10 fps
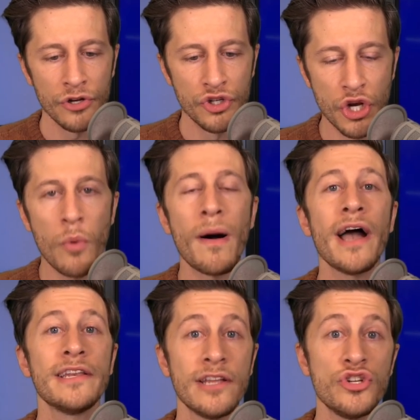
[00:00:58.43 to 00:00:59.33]
Joe
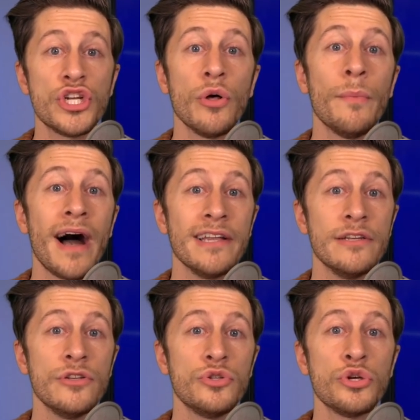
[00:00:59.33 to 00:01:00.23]
Biden and Jill
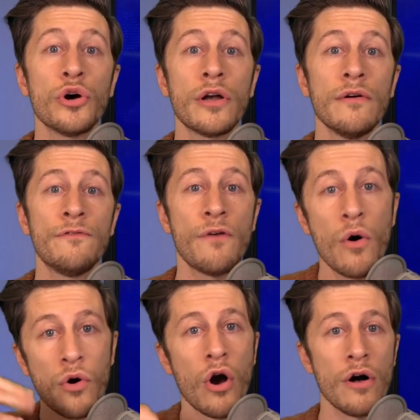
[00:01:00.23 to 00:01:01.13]
Biden took
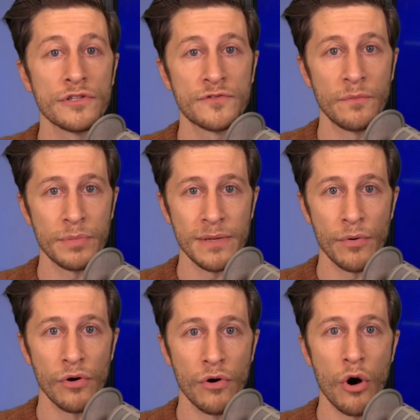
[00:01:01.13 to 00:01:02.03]
phone calls from people